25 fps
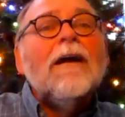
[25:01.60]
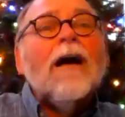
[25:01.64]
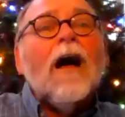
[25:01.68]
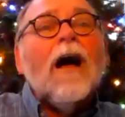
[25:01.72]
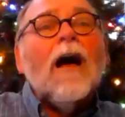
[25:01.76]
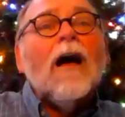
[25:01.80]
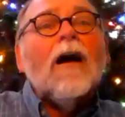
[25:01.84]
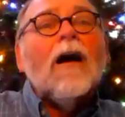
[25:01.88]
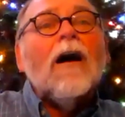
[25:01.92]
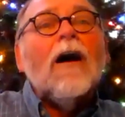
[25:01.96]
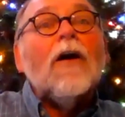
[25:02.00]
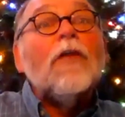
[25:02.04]

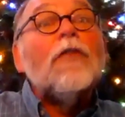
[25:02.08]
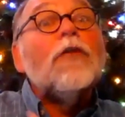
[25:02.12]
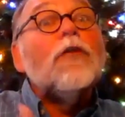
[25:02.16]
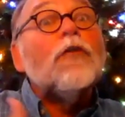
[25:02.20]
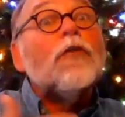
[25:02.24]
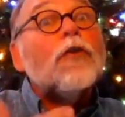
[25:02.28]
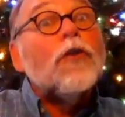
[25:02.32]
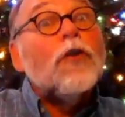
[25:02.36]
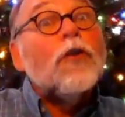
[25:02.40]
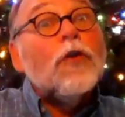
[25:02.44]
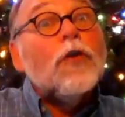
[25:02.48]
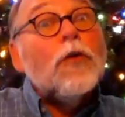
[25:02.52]
other
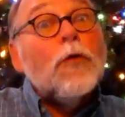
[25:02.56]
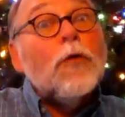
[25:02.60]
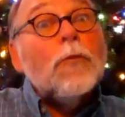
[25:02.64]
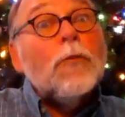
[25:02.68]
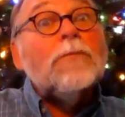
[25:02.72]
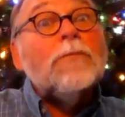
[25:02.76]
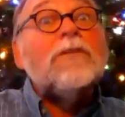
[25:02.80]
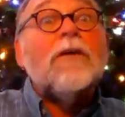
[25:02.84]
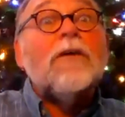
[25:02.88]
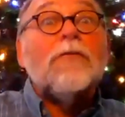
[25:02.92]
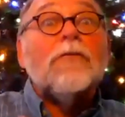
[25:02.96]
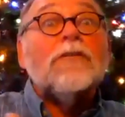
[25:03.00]

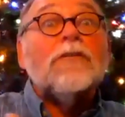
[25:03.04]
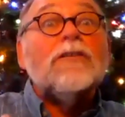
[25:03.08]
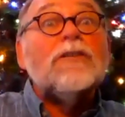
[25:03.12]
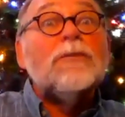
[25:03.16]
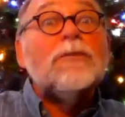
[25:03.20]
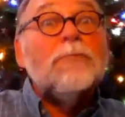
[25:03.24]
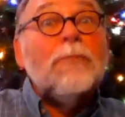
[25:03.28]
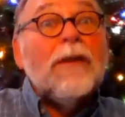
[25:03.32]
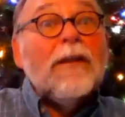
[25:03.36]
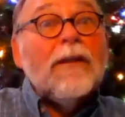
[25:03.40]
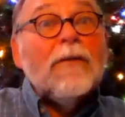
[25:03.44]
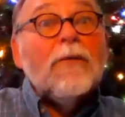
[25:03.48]
looms, other
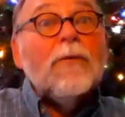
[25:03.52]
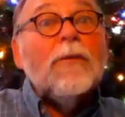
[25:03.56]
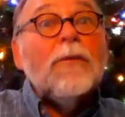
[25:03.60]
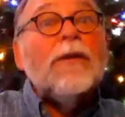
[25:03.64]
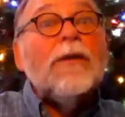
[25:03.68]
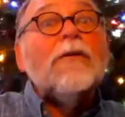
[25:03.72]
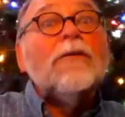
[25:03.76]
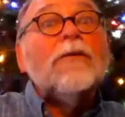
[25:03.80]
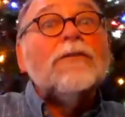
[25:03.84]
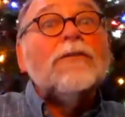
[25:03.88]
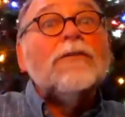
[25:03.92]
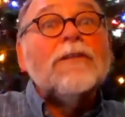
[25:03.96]
spinning
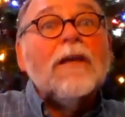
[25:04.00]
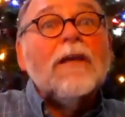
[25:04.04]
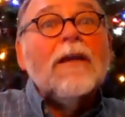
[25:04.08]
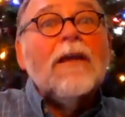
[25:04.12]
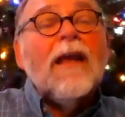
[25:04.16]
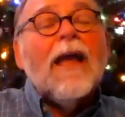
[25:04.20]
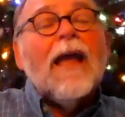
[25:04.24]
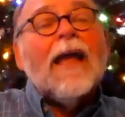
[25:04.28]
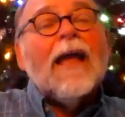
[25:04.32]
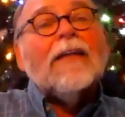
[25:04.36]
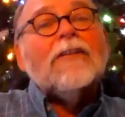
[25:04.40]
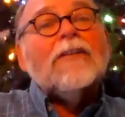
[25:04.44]
wheels,
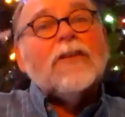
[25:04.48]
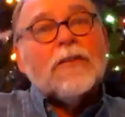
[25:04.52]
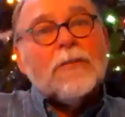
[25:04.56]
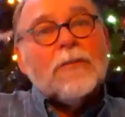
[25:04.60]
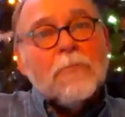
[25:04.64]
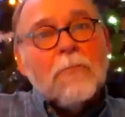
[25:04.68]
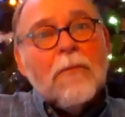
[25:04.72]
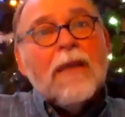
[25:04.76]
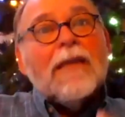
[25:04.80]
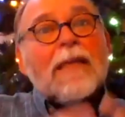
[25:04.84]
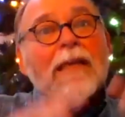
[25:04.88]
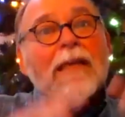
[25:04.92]
and just
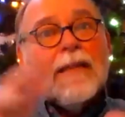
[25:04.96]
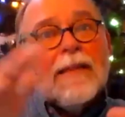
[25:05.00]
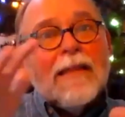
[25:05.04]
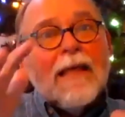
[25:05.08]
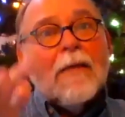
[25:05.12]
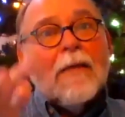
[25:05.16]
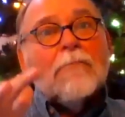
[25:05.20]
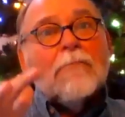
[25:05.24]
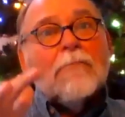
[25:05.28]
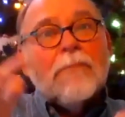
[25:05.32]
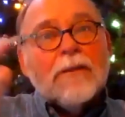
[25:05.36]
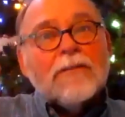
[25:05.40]
making
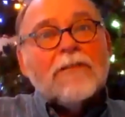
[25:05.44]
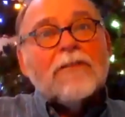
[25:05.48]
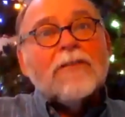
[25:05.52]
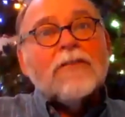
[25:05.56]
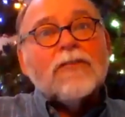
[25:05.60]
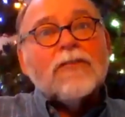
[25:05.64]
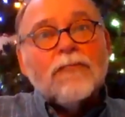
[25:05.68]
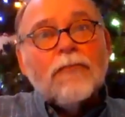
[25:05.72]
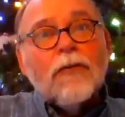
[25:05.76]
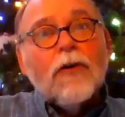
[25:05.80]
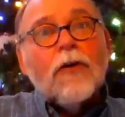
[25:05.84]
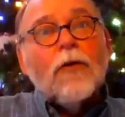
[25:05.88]
that
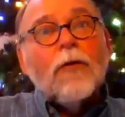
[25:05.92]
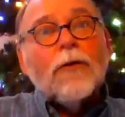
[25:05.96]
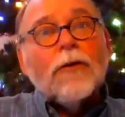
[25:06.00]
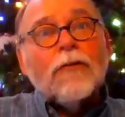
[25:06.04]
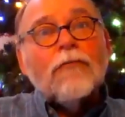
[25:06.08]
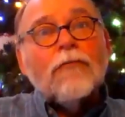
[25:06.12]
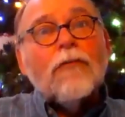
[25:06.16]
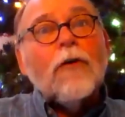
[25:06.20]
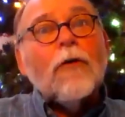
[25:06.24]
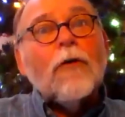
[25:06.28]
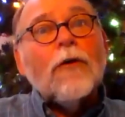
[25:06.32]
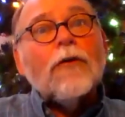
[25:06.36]
business grow
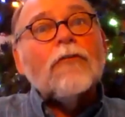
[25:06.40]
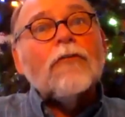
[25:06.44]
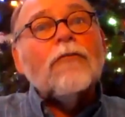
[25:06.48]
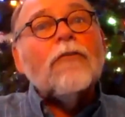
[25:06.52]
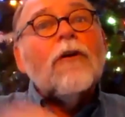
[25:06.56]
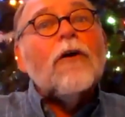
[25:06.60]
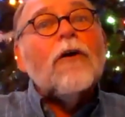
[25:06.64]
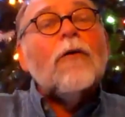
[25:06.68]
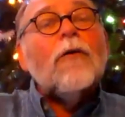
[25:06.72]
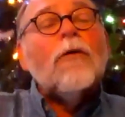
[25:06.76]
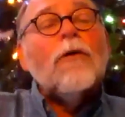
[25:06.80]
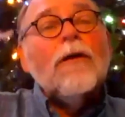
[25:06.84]
and grow and
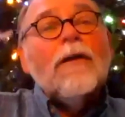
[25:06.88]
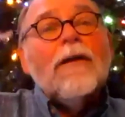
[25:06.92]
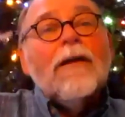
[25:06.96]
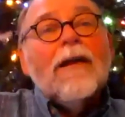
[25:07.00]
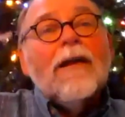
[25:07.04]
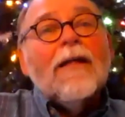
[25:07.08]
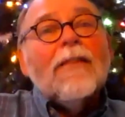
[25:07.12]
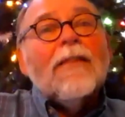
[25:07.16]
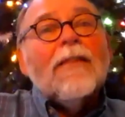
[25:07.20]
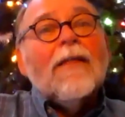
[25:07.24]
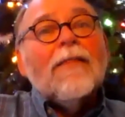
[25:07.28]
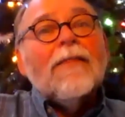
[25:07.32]
grow.
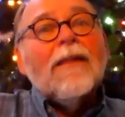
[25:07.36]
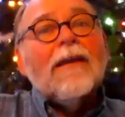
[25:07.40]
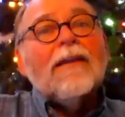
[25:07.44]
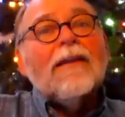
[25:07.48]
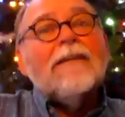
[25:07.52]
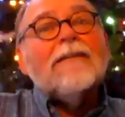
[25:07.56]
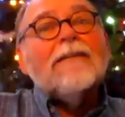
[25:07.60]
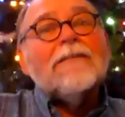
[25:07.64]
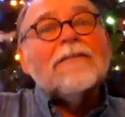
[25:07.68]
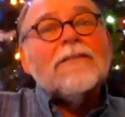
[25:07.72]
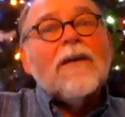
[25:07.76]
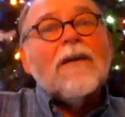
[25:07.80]
And then they
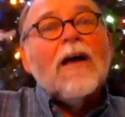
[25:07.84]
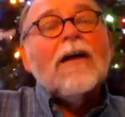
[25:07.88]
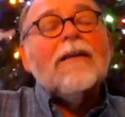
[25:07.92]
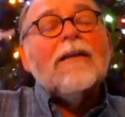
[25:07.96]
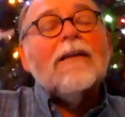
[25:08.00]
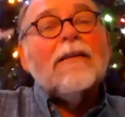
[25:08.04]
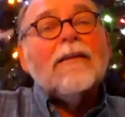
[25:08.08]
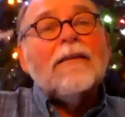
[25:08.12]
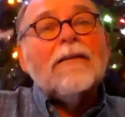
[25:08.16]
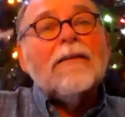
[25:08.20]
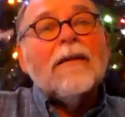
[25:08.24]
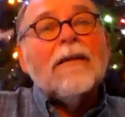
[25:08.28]

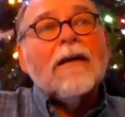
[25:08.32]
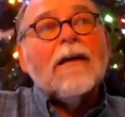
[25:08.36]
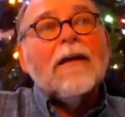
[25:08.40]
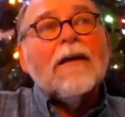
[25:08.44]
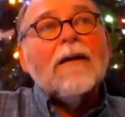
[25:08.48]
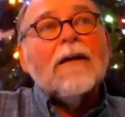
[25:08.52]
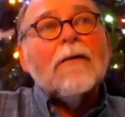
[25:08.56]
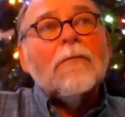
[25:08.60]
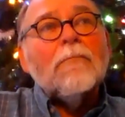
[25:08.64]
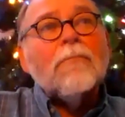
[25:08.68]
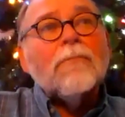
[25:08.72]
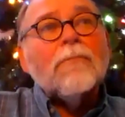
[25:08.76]
decided
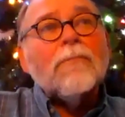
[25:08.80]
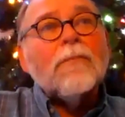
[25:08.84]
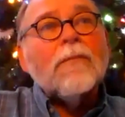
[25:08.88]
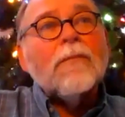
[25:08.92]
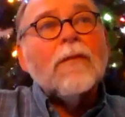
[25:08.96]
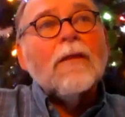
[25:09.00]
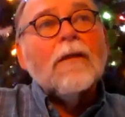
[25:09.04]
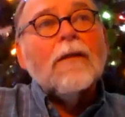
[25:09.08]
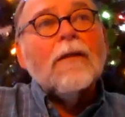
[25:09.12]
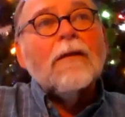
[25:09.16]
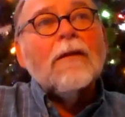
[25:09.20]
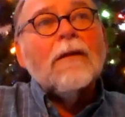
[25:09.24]

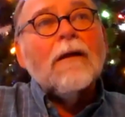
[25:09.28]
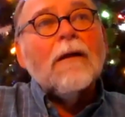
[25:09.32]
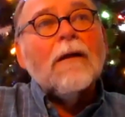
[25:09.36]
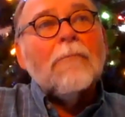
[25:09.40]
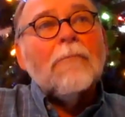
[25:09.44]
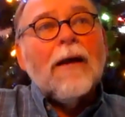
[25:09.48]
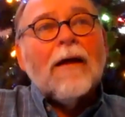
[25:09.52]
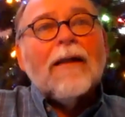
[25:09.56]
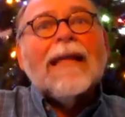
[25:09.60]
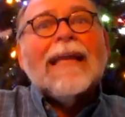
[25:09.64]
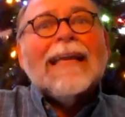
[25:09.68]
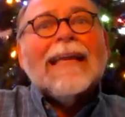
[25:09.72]

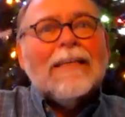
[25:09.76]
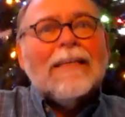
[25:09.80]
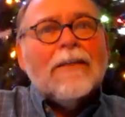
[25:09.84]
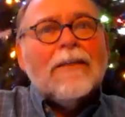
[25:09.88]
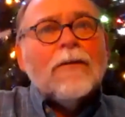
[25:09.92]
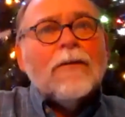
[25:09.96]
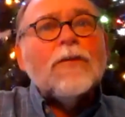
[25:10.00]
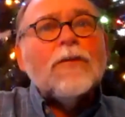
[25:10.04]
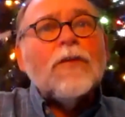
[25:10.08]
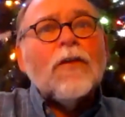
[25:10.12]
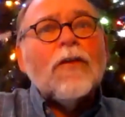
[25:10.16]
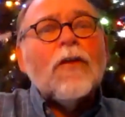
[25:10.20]
about 8
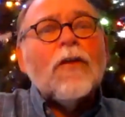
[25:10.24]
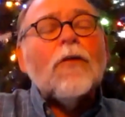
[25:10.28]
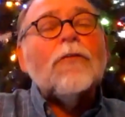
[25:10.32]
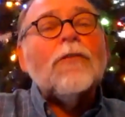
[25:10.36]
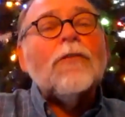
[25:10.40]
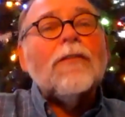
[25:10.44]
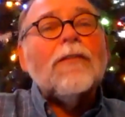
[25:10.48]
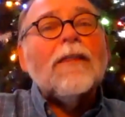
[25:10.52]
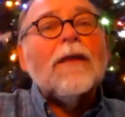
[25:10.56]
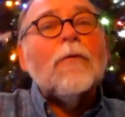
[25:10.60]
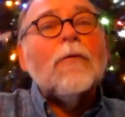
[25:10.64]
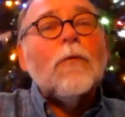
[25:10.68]
years ago
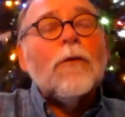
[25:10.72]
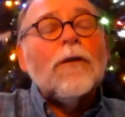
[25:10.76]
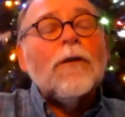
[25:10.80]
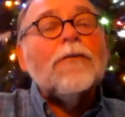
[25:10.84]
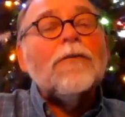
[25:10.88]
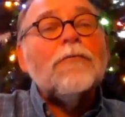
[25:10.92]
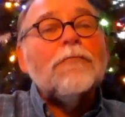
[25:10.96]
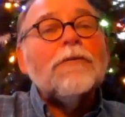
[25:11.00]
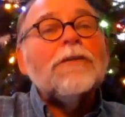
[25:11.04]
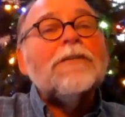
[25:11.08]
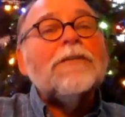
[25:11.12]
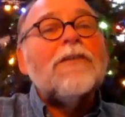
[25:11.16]
that they wanted
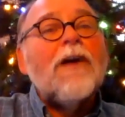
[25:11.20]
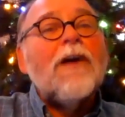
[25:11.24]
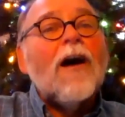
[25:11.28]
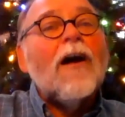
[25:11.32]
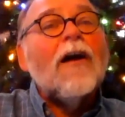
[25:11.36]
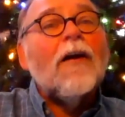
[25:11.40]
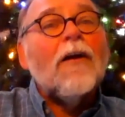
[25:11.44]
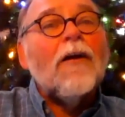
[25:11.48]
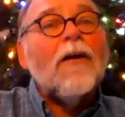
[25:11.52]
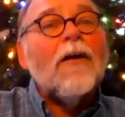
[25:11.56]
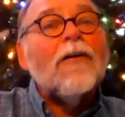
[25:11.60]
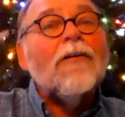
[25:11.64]
to
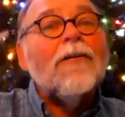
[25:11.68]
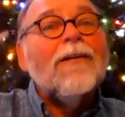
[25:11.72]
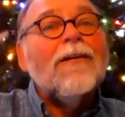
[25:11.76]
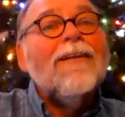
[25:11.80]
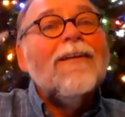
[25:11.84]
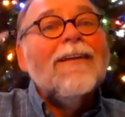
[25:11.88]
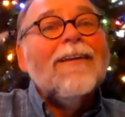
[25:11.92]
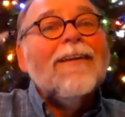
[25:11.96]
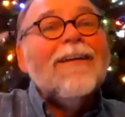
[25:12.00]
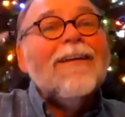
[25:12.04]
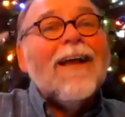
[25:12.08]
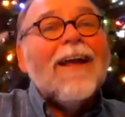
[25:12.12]
retire.
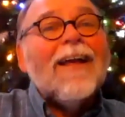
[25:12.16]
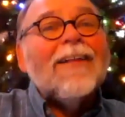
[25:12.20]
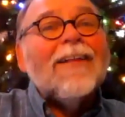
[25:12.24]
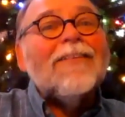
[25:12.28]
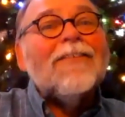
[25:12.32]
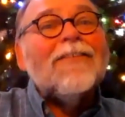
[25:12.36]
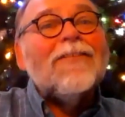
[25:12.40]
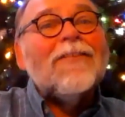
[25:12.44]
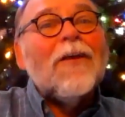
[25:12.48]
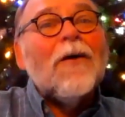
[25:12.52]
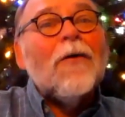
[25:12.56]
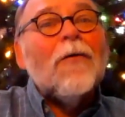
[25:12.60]
And
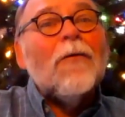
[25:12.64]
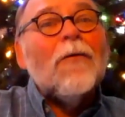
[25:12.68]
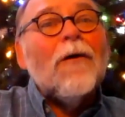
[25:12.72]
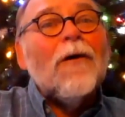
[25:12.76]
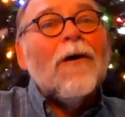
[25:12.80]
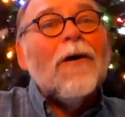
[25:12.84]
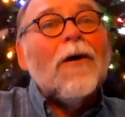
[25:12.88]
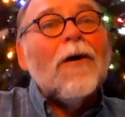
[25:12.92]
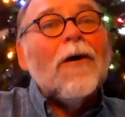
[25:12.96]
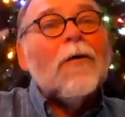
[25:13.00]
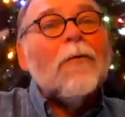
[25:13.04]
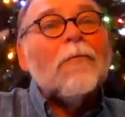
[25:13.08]

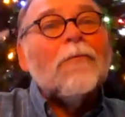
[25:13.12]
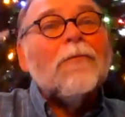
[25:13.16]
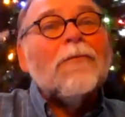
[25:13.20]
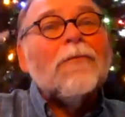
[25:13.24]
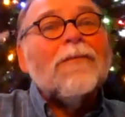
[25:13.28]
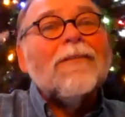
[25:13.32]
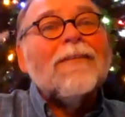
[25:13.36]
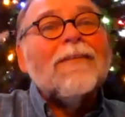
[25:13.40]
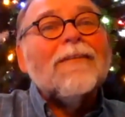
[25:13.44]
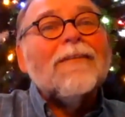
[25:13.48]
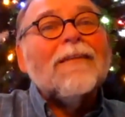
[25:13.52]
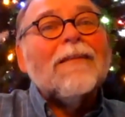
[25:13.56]
so
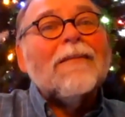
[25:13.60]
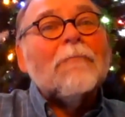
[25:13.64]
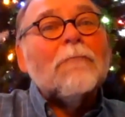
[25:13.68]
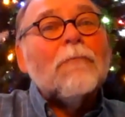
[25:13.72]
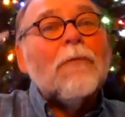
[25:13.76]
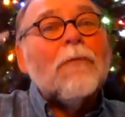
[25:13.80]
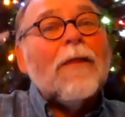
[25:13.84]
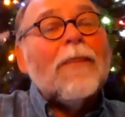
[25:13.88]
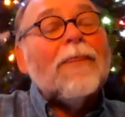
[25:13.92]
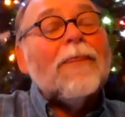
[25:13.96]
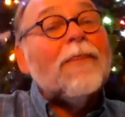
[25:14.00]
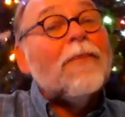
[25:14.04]

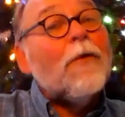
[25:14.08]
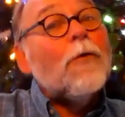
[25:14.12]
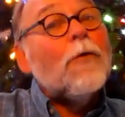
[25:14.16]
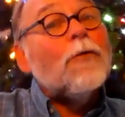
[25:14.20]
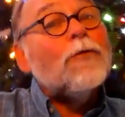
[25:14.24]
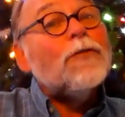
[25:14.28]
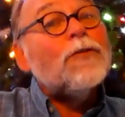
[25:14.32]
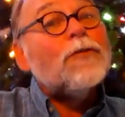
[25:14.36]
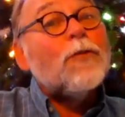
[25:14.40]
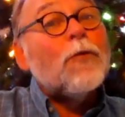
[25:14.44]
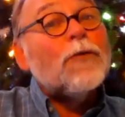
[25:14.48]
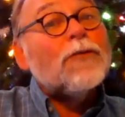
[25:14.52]
when
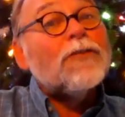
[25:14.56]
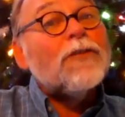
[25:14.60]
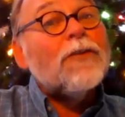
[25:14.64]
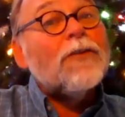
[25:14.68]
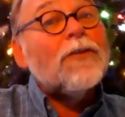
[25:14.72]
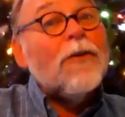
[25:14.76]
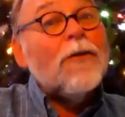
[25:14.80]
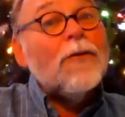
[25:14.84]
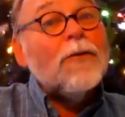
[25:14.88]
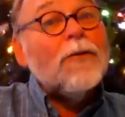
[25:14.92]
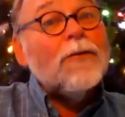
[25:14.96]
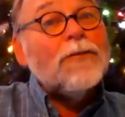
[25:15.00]
those doors
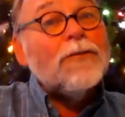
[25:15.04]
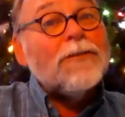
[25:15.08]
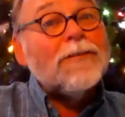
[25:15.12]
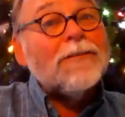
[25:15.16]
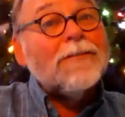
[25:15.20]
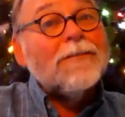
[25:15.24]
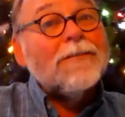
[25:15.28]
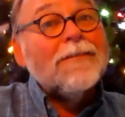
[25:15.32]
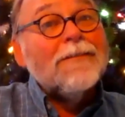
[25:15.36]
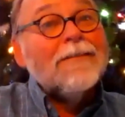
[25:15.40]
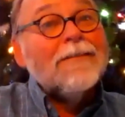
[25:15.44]
closed,